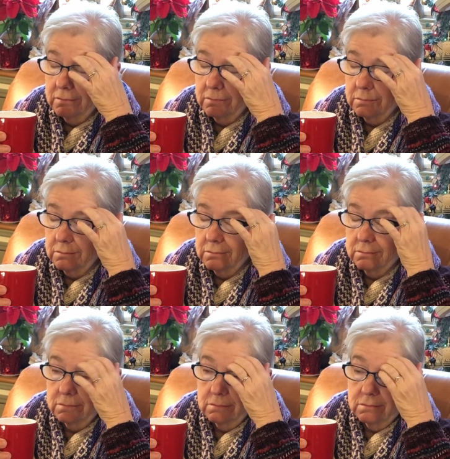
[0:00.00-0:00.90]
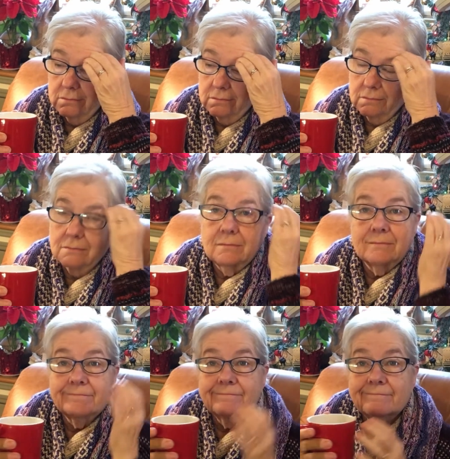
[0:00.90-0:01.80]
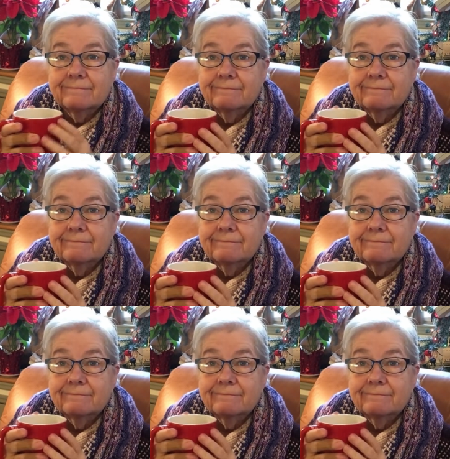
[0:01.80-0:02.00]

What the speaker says: [no speech]